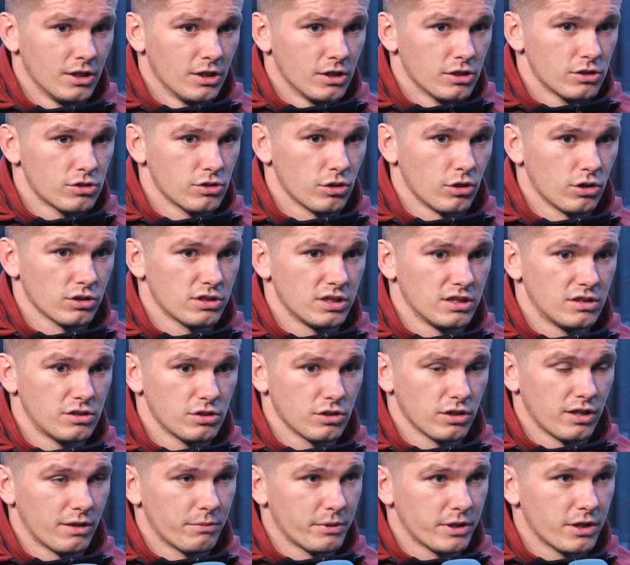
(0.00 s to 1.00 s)
sorted
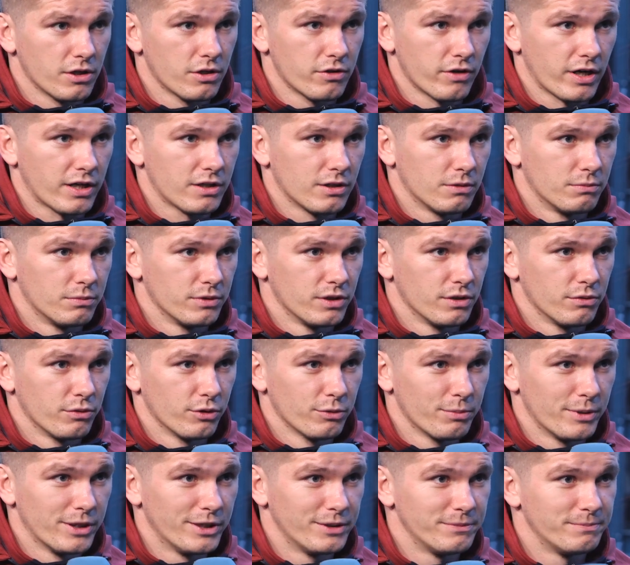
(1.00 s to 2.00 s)
so that we can crack on with the
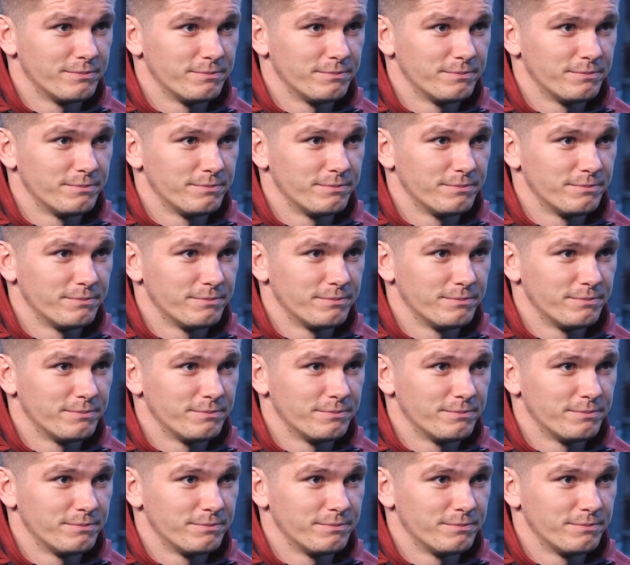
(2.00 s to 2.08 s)
rugby.